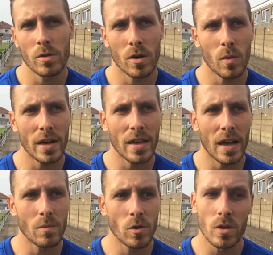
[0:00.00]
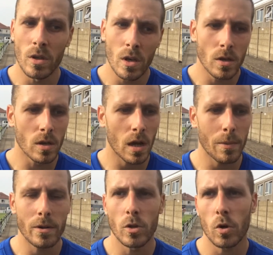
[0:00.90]
So away games, you
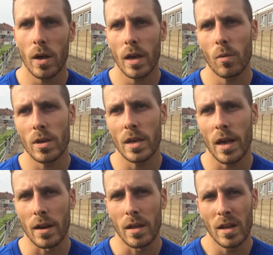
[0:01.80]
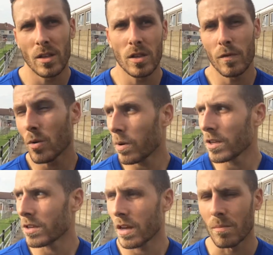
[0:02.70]
come in, you try and get what you can. It's a difficult
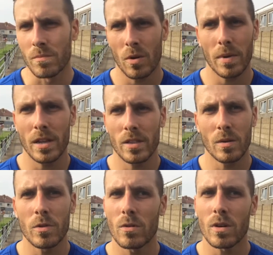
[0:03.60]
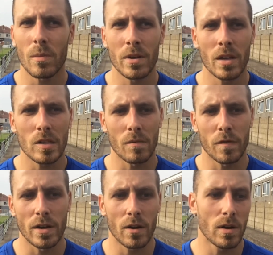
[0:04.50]
place to come. Not many teams here will come and get
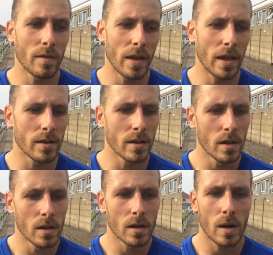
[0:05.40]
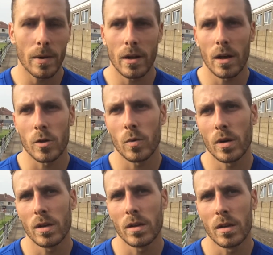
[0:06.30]
something. Leatherhead come here last
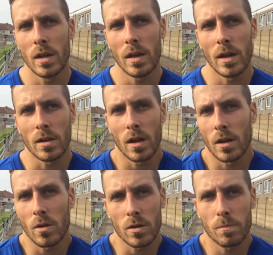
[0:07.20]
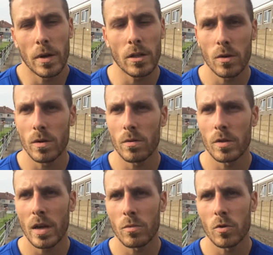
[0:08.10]
week and got beat 2-0 the
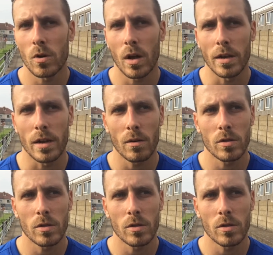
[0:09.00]
same scoreline.